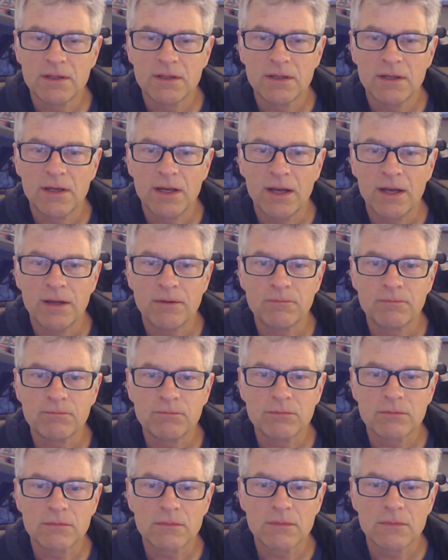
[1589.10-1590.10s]
the
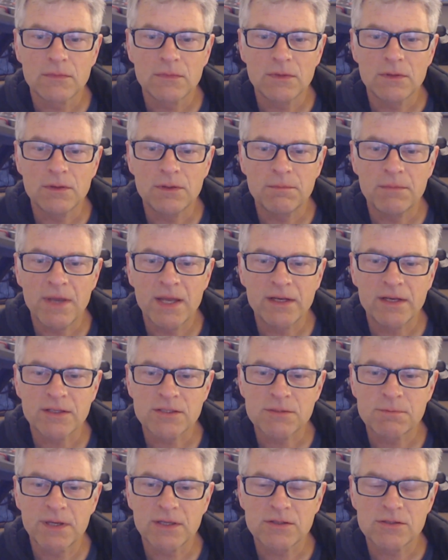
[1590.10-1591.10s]
main
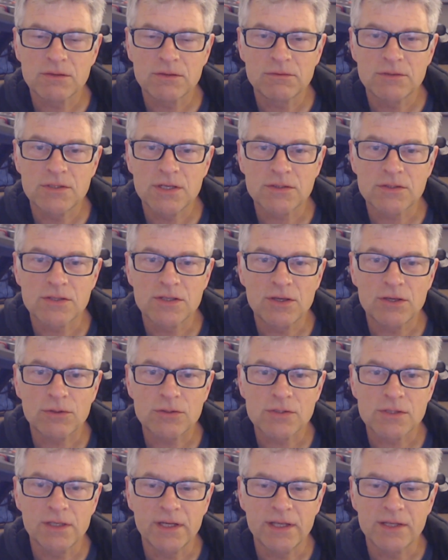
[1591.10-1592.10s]
aspects of just the
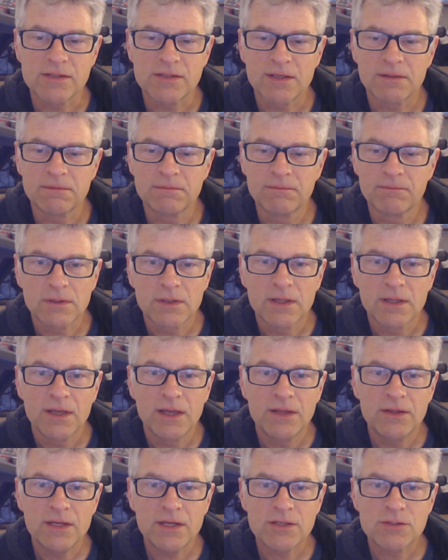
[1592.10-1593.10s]
oscillator.
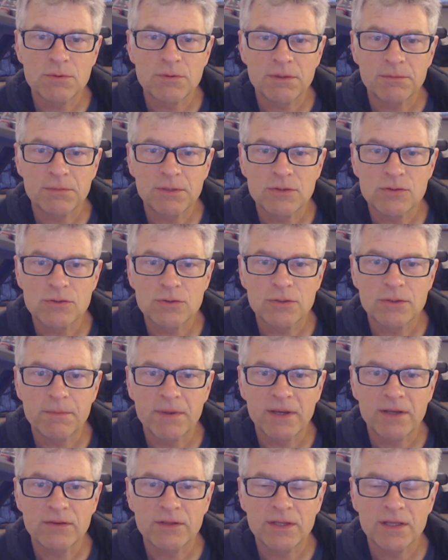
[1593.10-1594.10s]
In the next one I'm going to talk
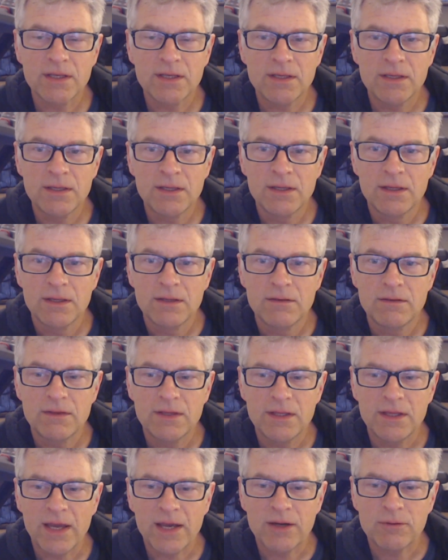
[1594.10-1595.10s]
about the
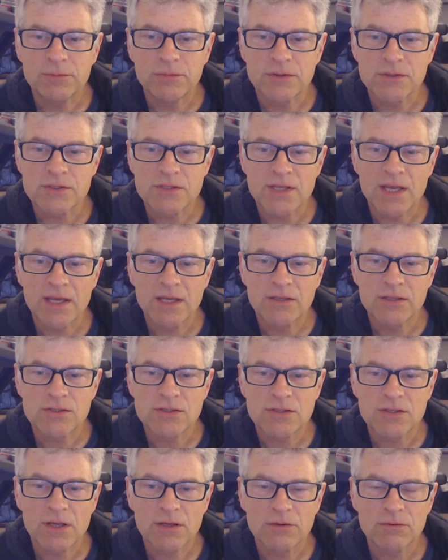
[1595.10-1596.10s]
output
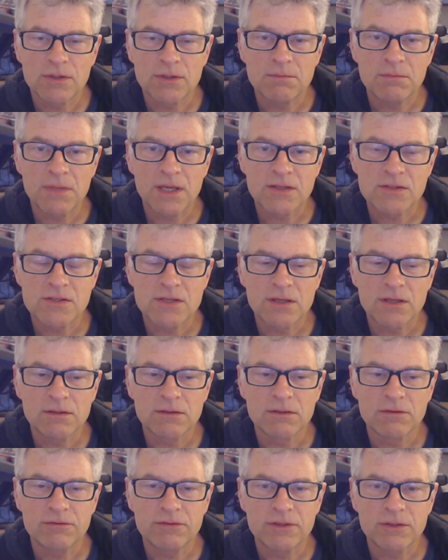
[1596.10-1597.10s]
stage, so the mixer,
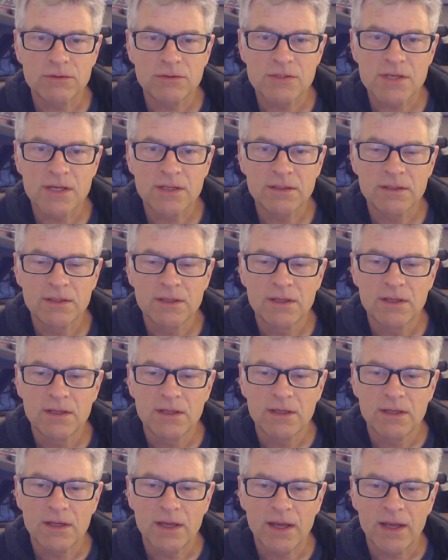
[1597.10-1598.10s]
the filter,
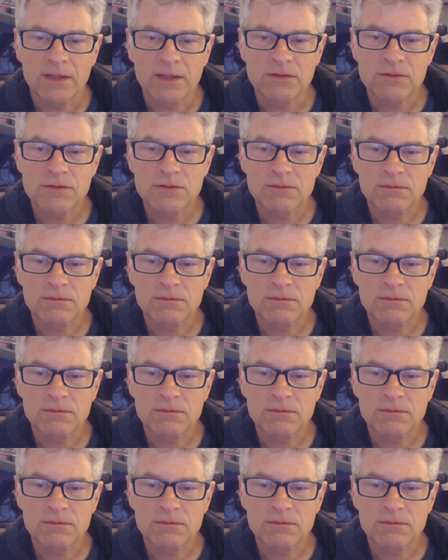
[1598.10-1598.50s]
and